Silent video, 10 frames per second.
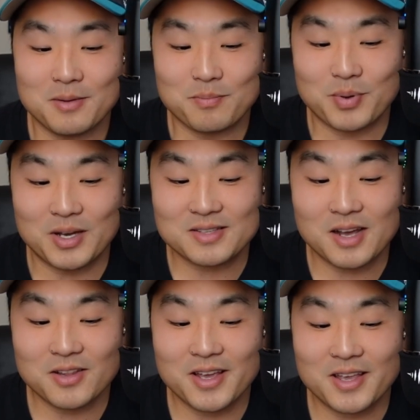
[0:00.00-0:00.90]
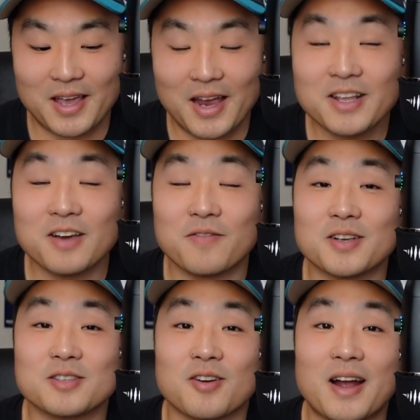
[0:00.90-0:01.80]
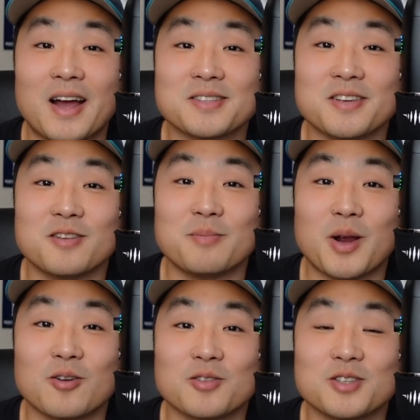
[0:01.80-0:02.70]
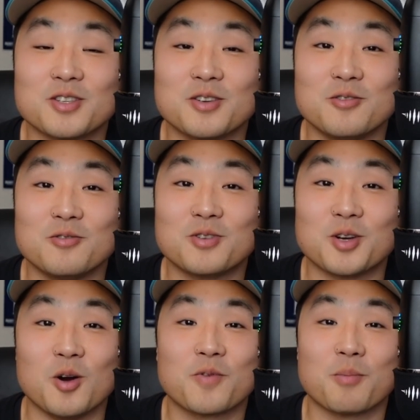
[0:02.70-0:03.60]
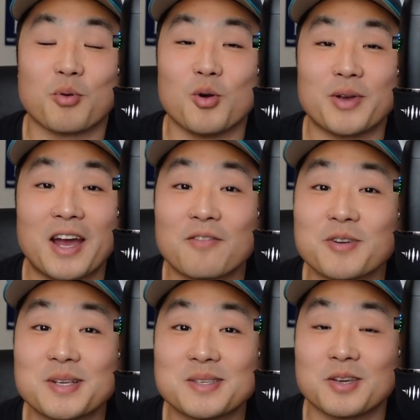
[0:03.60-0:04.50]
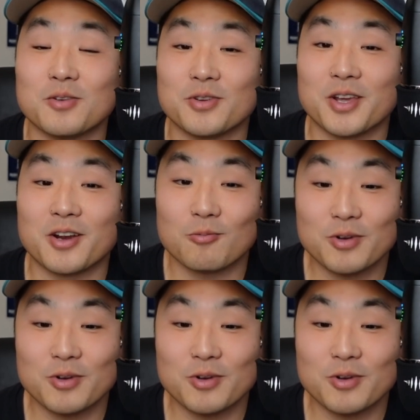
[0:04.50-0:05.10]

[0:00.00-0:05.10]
But it's not like any of us are asking the Mariners to go for broke every single year.